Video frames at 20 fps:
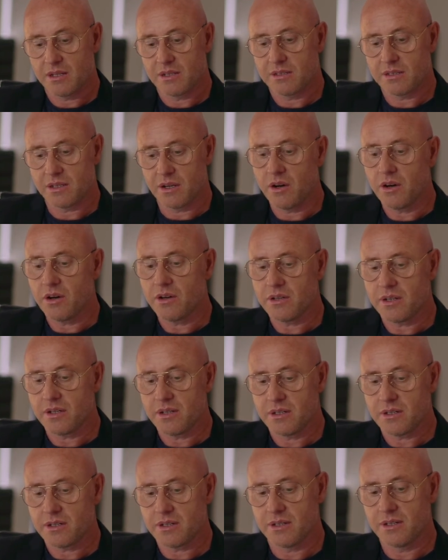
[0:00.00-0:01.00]
There are
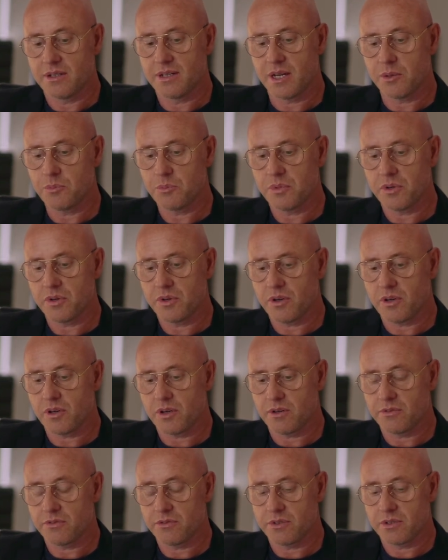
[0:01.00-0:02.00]
a number
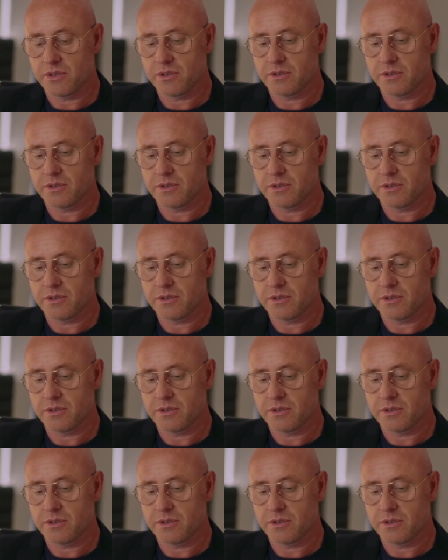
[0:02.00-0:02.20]
of